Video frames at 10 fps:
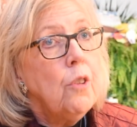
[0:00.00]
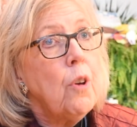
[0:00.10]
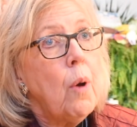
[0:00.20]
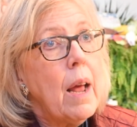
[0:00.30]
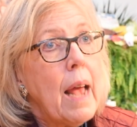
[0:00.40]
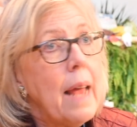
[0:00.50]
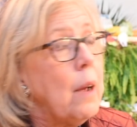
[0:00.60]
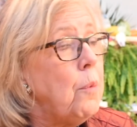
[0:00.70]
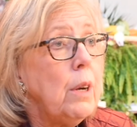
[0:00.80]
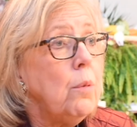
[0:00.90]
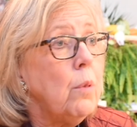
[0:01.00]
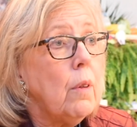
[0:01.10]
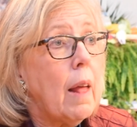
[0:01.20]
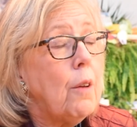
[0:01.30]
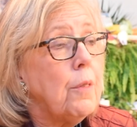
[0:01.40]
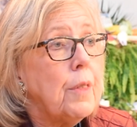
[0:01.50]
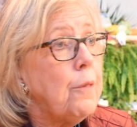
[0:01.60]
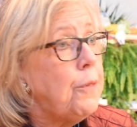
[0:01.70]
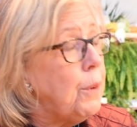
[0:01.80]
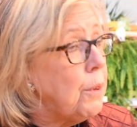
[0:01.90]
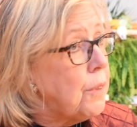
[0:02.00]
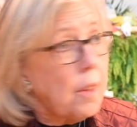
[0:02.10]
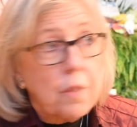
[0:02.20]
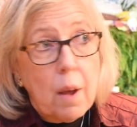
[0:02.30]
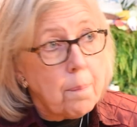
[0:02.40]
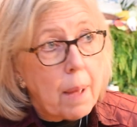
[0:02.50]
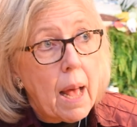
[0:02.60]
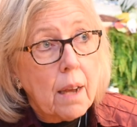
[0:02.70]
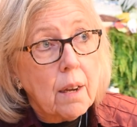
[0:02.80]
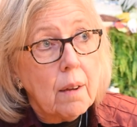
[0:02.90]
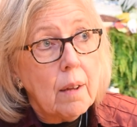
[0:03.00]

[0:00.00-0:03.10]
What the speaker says: So, and I wouldn't rule out that fuel cells come back